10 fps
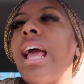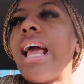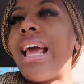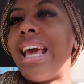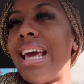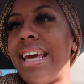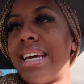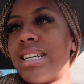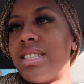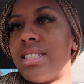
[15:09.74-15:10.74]

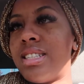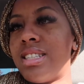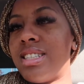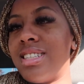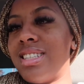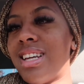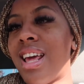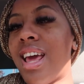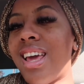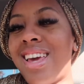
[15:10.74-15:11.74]
and
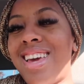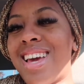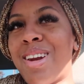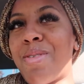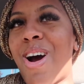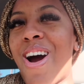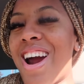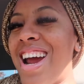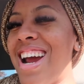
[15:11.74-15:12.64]
eat in the car